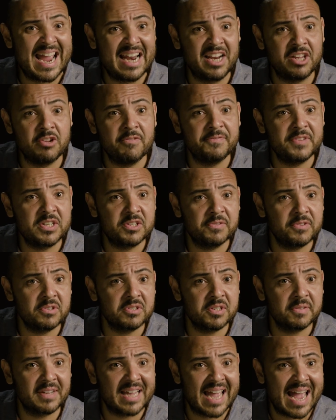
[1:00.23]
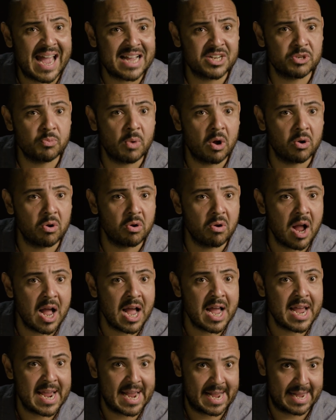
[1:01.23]
handing you fistfuls of cash while
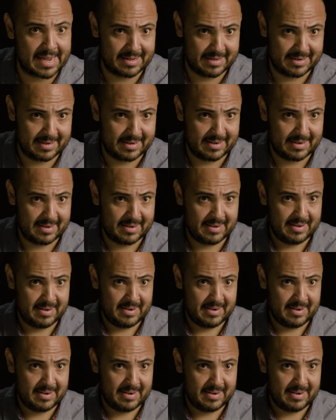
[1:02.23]
crying. Some